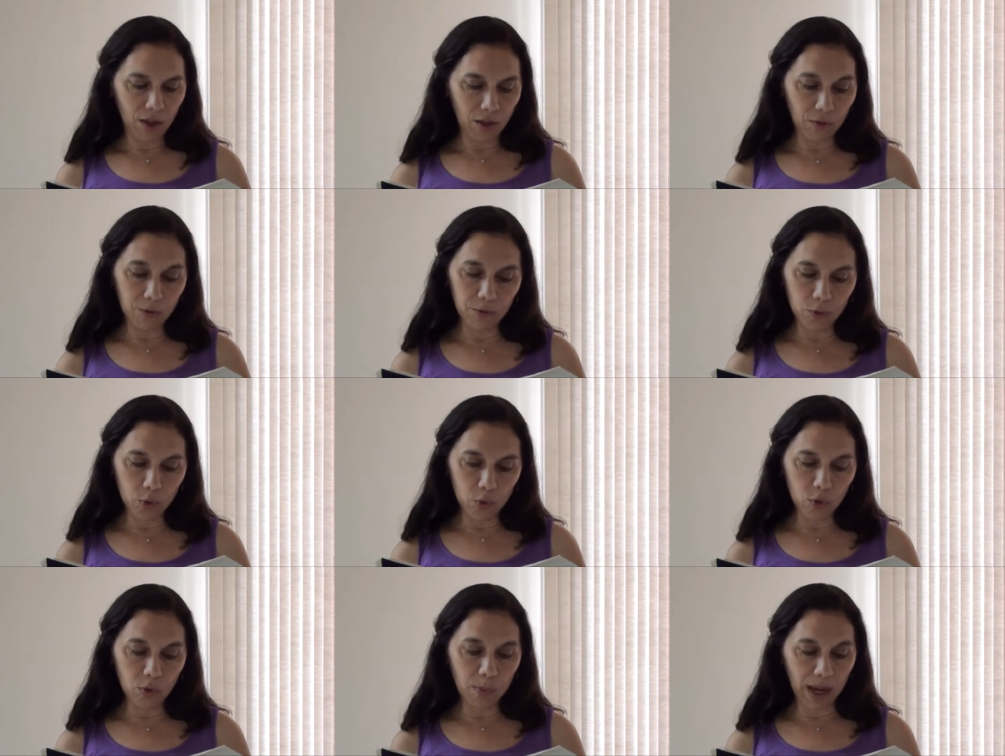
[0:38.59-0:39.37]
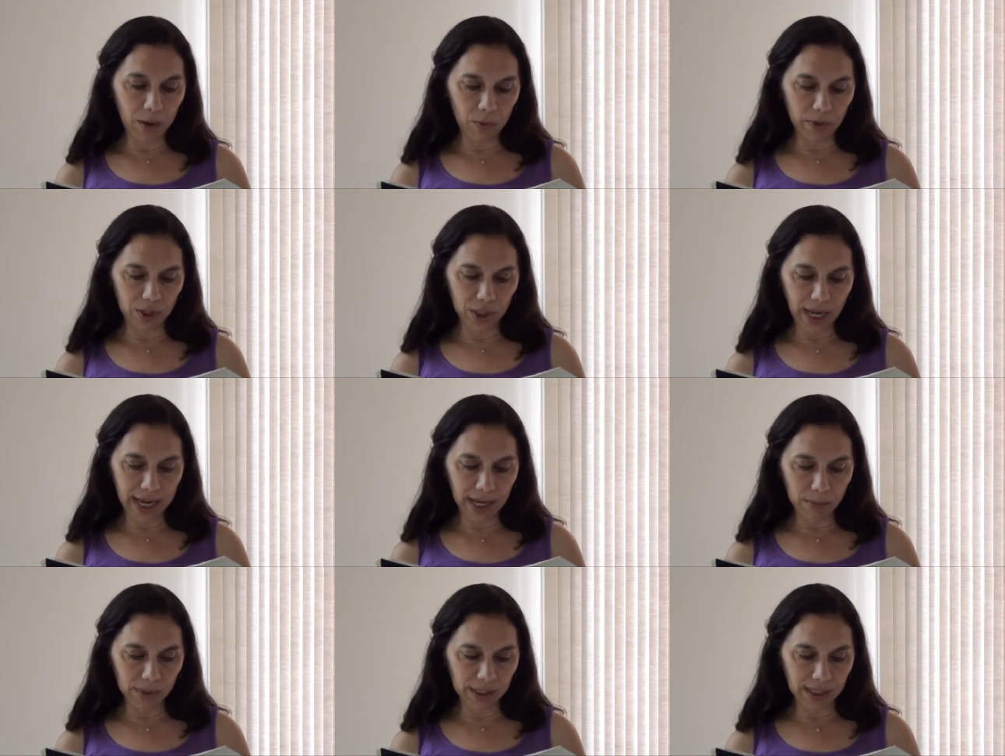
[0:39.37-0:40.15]
the food by which I
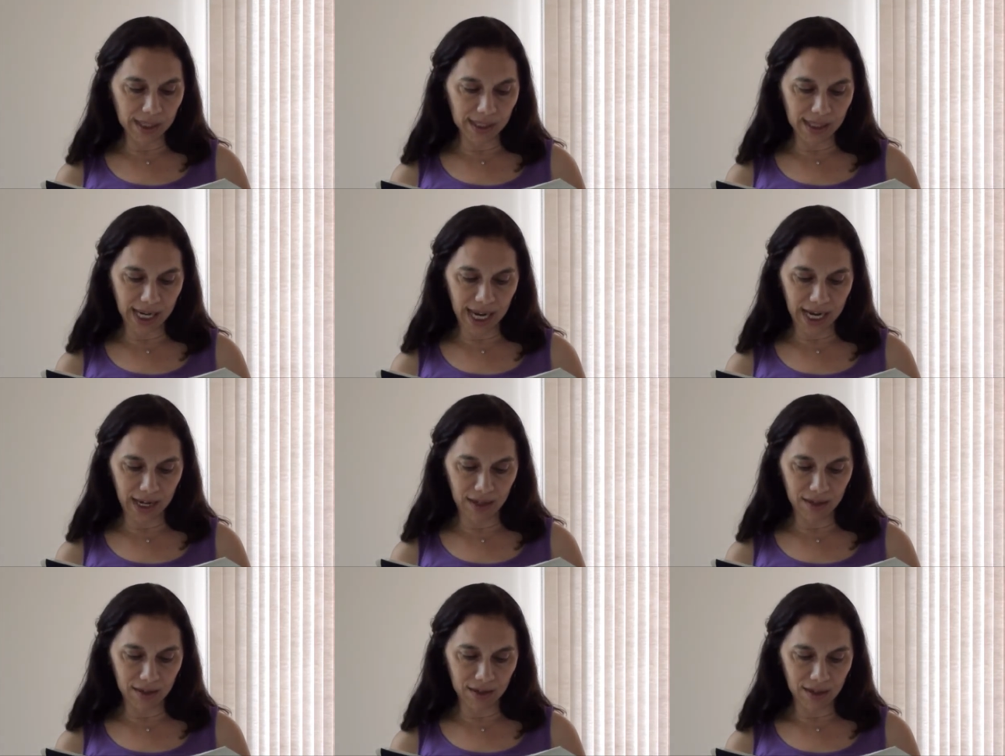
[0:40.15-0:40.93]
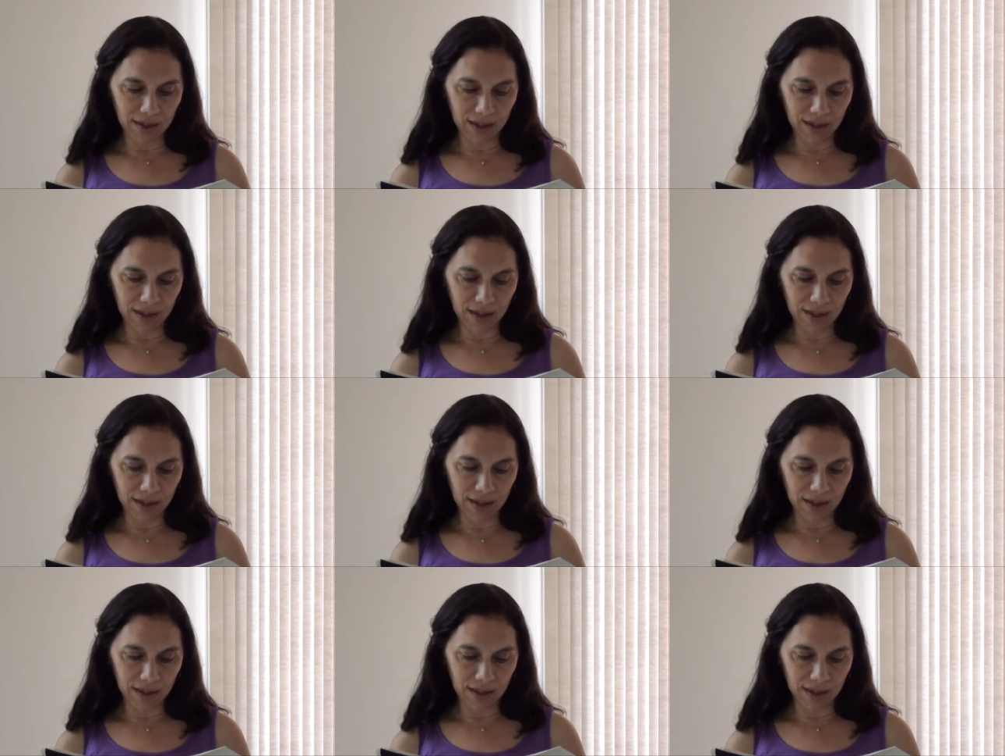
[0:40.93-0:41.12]
am sustained,